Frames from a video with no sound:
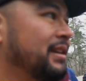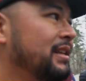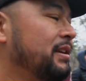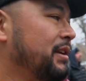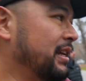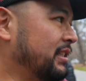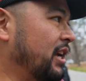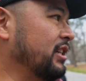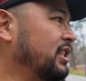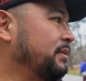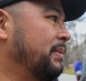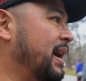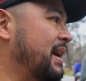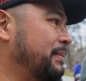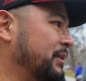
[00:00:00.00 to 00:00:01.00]
You, as long as you
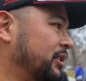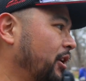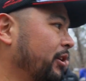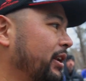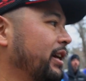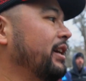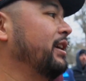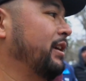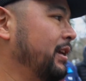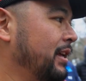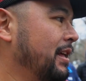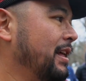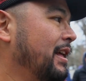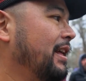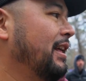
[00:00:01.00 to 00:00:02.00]
buy him a soda.
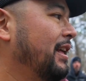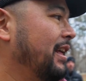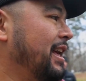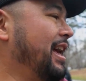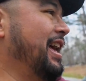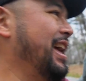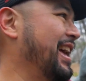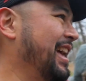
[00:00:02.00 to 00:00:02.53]
Yeah, if you buy him